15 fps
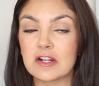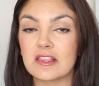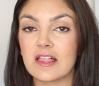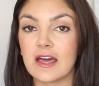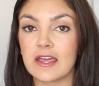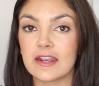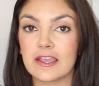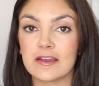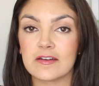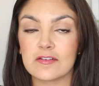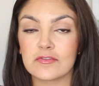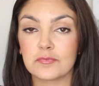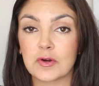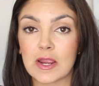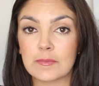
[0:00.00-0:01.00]
been a lot
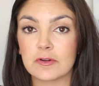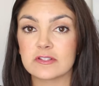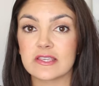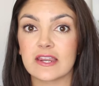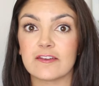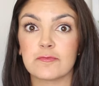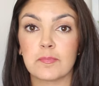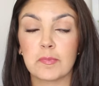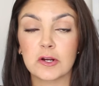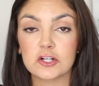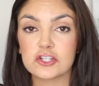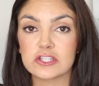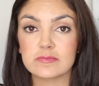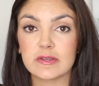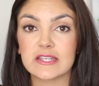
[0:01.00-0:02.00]
of primers that I've
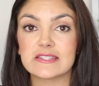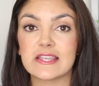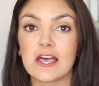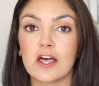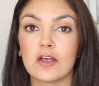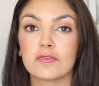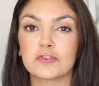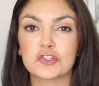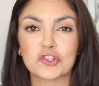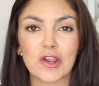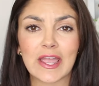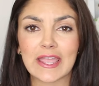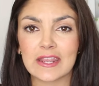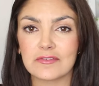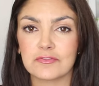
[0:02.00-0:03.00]
purchased myself,
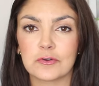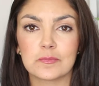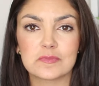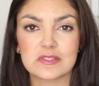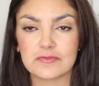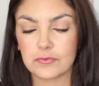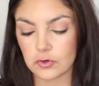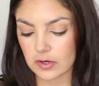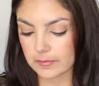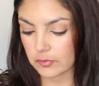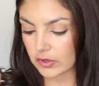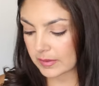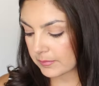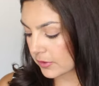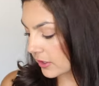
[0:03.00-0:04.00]
tried from Sephora
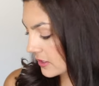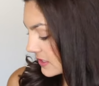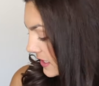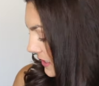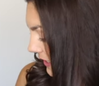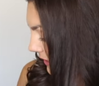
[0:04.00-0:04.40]
Point Perks and